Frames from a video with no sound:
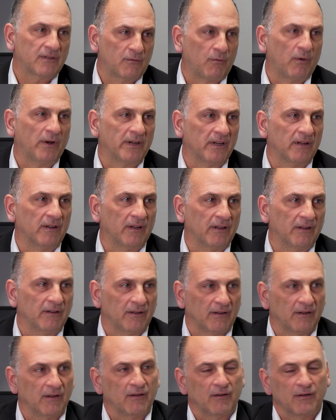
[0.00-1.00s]
quite
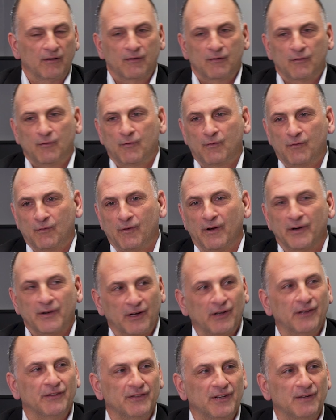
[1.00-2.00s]
a quite a
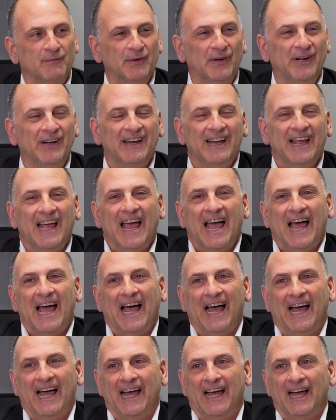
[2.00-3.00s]
good number.
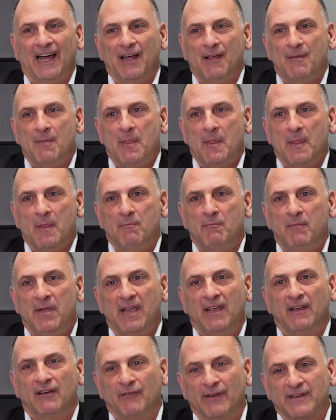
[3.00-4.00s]
Uh,
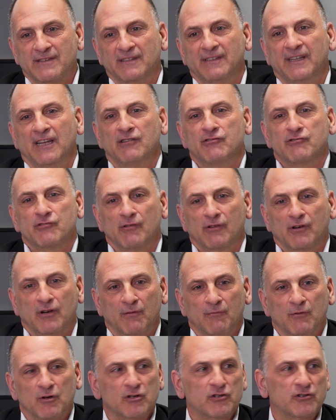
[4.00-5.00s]
being in residential,
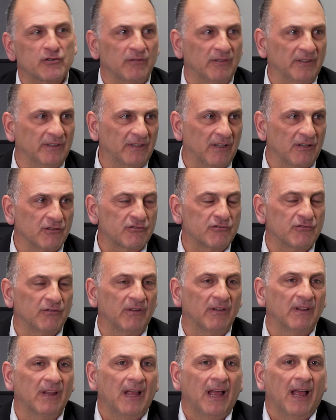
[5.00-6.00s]
commercial,
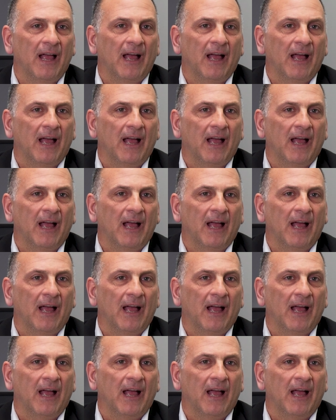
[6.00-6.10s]
industrial,